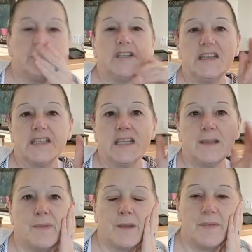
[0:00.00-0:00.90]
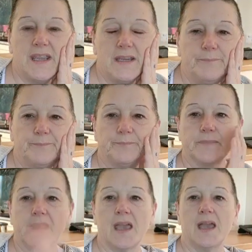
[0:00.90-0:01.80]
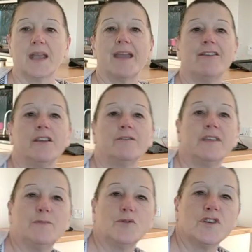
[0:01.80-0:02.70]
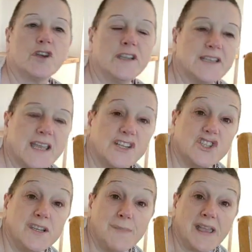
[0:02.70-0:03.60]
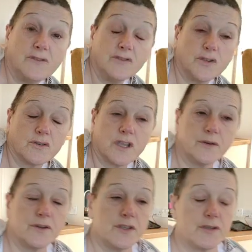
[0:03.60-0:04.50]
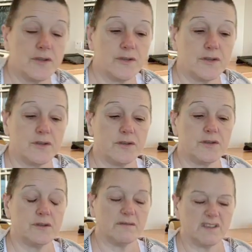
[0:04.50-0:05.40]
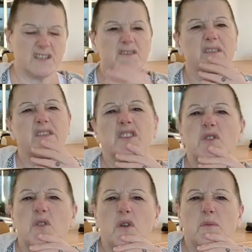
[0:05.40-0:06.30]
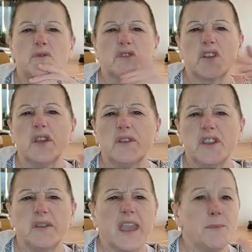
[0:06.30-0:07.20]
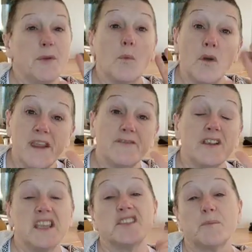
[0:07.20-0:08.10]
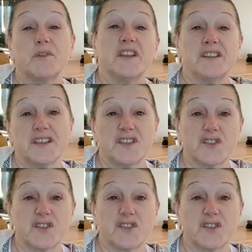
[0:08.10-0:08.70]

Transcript: You need to email me carolinereborn.knight@gmail.co. No, I don't know if it's .com or .co.uk, but whatever it is, I'll put it in the